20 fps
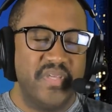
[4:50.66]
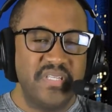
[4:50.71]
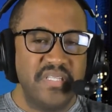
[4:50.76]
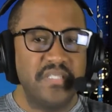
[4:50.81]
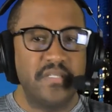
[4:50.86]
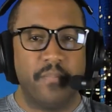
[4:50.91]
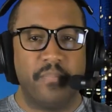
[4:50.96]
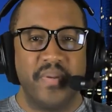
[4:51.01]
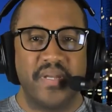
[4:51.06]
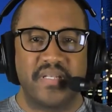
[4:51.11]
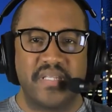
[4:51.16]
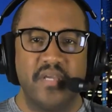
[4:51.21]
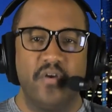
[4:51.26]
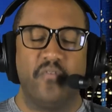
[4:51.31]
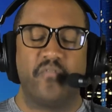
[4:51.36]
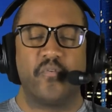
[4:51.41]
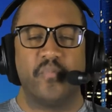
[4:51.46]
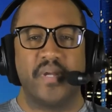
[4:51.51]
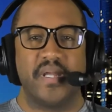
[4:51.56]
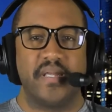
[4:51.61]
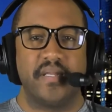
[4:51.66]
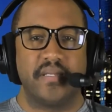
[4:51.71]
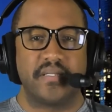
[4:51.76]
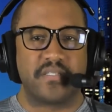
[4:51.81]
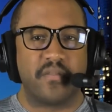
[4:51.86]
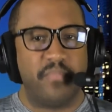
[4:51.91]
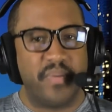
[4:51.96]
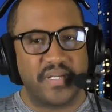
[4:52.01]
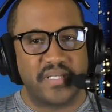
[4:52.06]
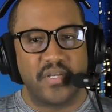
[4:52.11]
this is a big deal for me.
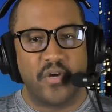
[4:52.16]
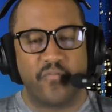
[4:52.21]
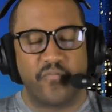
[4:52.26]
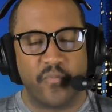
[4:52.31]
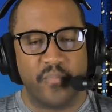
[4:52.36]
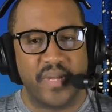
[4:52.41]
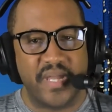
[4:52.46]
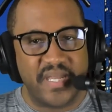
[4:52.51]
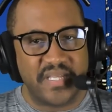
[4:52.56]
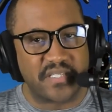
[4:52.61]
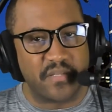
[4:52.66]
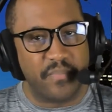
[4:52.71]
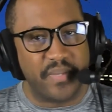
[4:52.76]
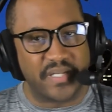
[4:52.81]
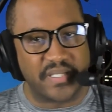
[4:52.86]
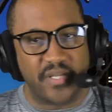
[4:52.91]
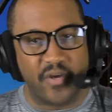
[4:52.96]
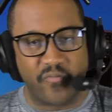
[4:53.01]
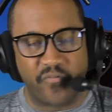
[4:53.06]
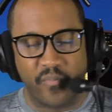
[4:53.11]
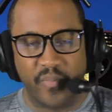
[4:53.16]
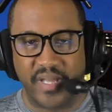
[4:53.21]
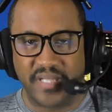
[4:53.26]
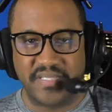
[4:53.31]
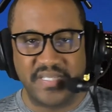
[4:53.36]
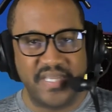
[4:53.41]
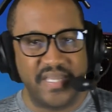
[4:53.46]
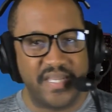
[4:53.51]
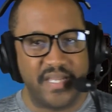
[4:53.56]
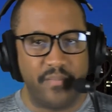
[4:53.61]
It's a big deal for me. It's a big deal for
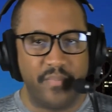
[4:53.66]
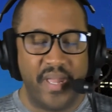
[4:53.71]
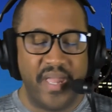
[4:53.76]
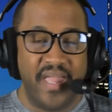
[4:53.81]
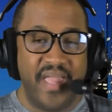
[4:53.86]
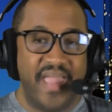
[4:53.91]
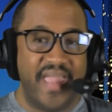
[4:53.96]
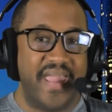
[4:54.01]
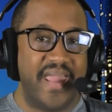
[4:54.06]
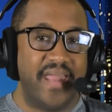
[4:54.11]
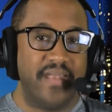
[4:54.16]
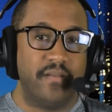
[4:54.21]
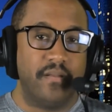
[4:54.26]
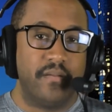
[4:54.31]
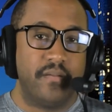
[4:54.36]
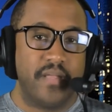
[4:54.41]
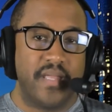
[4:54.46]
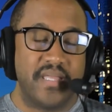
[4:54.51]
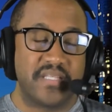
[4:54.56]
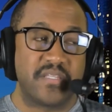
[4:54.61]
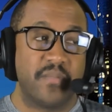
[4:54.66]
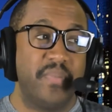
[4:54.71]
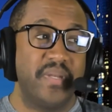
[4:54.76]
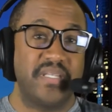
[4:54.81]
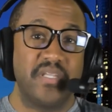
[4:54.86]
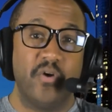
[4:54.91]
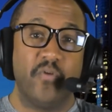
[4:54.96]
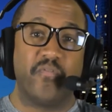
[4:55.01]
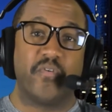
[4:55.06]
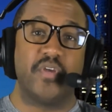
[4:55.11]
my team. And it's a
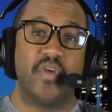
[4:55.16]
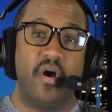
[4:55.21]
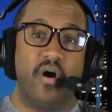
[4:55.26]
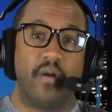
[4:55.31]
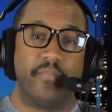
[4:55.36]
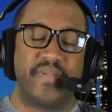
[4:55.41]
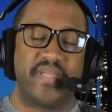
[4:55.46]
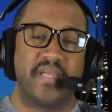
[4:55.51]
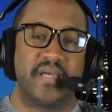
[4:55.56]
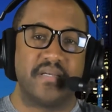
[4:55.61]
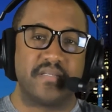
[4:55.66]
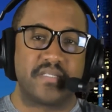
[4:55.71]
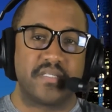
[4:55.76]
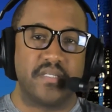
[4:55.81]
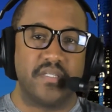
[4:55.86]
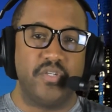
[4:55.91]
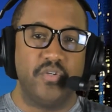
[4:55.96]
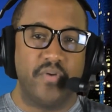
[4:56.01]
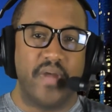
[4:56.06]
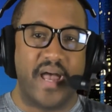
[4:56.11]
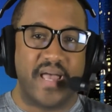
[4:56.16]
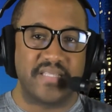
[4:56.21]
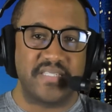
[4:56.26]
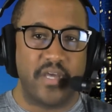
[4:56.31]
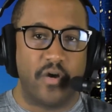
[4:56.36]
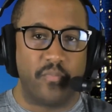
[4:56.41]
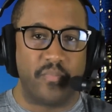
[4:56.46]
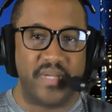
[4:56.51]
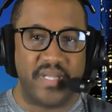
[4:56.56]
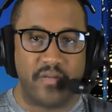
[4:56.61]
big deal for y'all because you
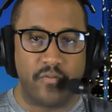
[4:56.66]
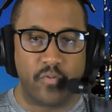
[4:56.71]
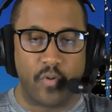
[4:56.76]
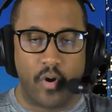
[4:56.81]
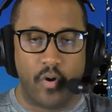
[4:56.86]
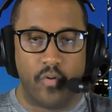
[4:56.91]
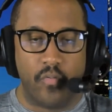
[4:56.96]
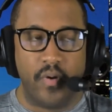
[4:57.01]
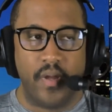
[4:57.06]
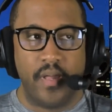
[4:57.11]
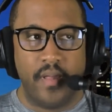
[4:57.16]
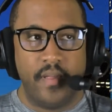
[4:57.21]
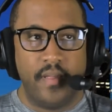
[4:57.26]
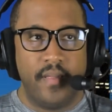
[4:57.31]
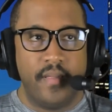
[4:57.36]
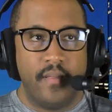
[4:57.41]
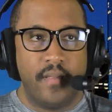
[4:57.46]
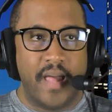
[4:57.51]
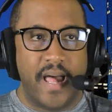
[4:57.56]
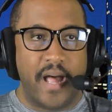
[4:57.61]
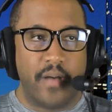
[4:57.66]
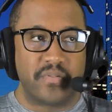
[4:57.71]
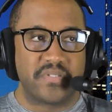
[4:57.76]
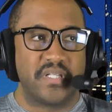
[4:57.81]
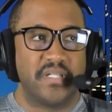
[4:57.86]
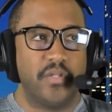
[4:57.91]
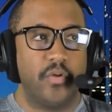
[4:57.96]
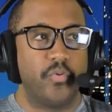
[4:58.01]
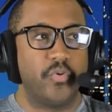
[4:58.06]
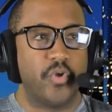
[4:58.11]
guys helped me grow. I
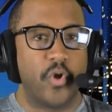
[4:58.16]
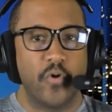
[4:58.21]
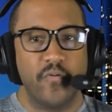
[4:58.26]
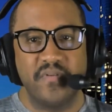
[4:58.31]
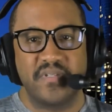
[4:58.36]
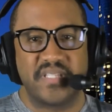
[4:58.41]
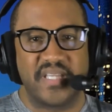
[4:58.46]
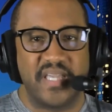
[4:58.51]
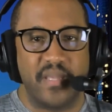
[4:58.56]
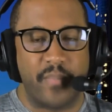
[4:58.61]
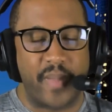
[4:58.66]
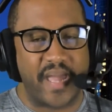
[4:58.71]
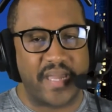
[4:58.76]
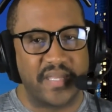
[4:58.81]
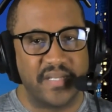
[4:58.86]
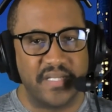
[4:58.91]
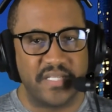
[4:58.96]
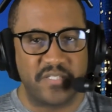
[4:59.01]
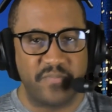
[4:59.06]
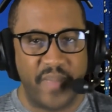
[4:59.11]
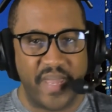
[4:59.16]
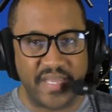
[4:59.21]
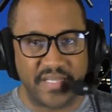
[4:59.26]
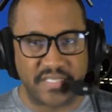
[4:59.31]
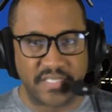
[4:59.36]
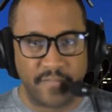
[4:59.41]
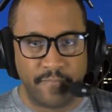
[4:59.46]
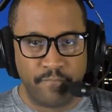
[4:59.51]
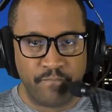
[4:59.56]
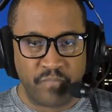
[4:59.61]
was a little nervous to get back in this
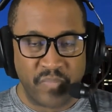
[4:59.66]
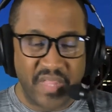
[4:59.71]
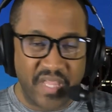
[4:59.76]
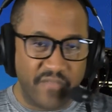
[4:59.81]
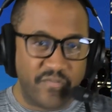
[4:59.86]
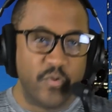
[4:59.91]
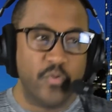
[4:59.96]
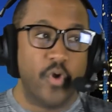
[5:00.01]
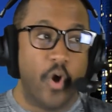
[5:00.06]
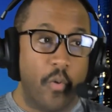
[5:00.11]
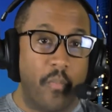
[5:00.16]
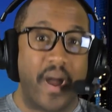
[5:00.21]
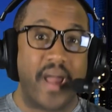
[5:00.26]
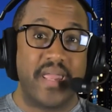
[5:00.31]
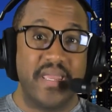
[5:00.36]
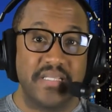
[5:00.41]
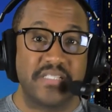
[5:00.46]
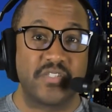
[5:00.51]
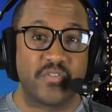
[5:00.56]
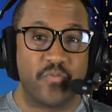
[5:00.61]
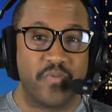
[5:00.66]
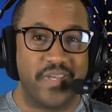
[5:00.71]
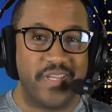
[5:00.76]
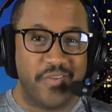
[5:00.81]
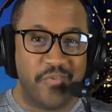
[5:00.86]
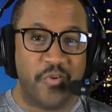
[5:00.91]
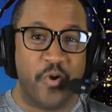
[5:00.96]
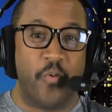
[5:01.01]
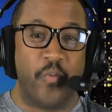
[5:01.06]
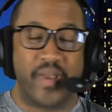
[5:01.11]
space. If you know my history, you